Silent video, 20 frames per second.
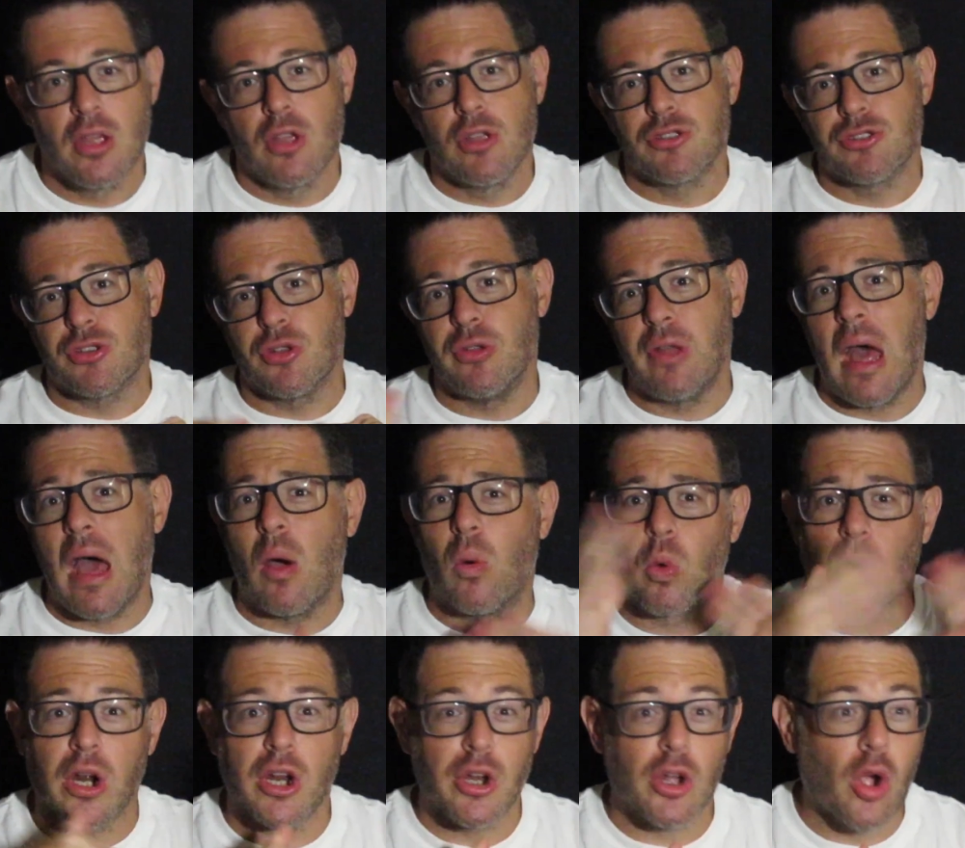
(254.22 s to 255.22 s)
So now
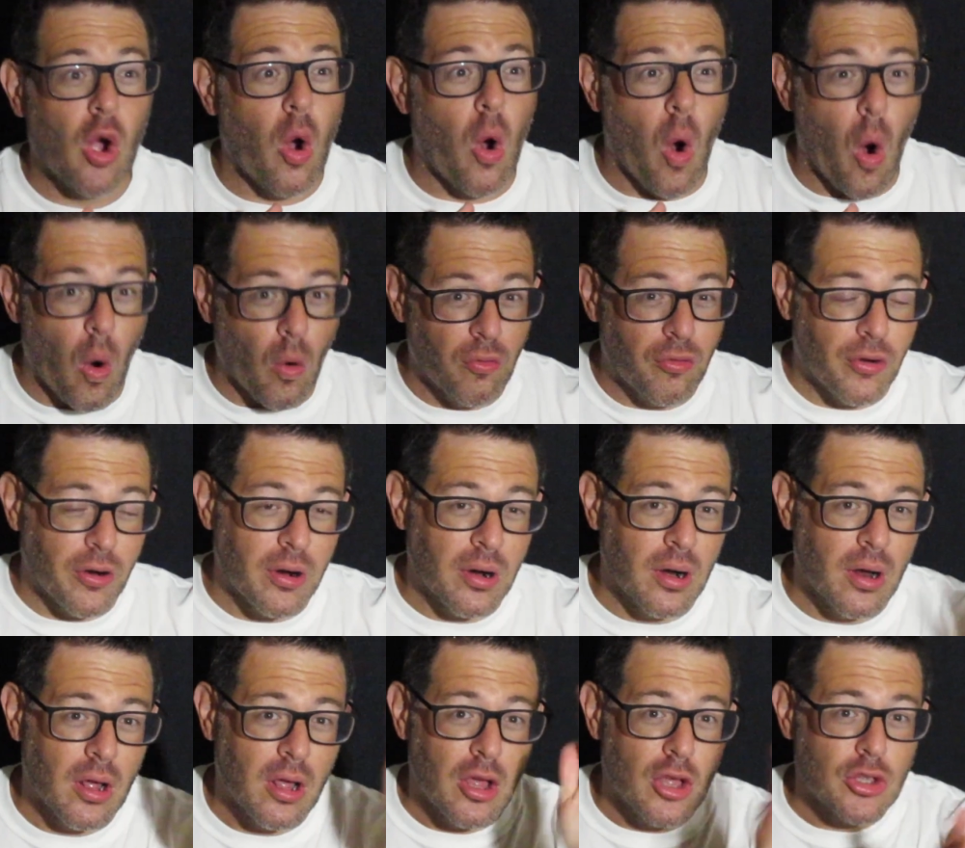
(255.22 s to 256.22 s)
we're going to go over
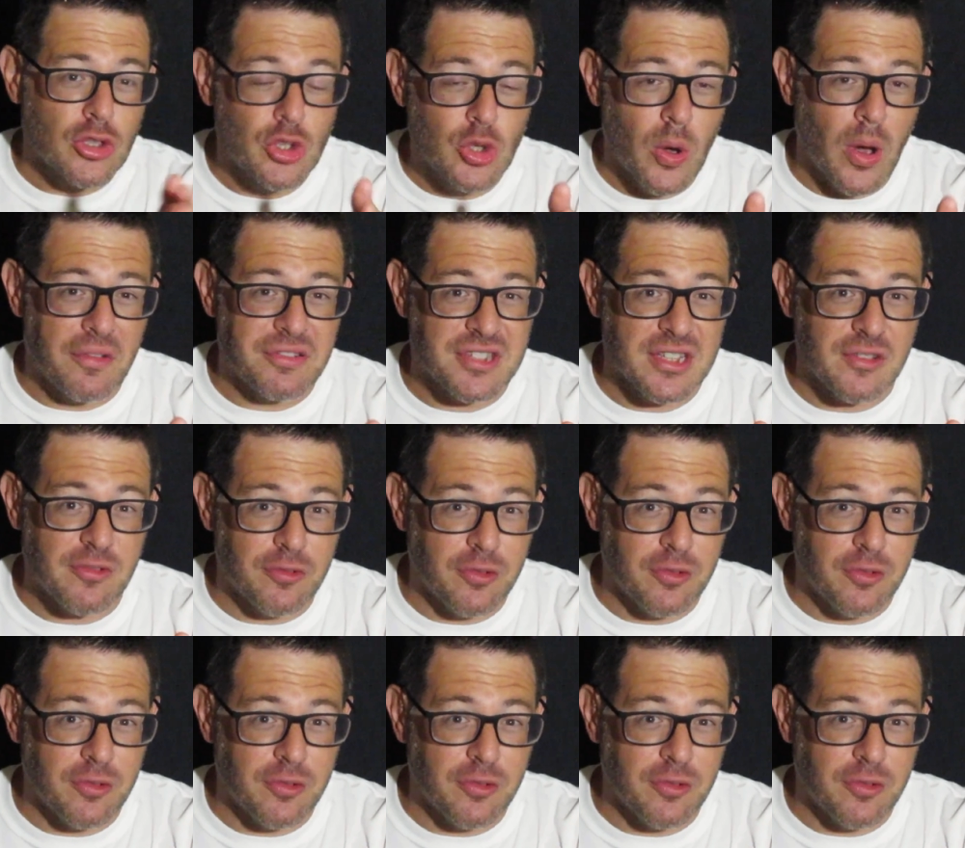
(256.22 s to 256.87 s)
UFC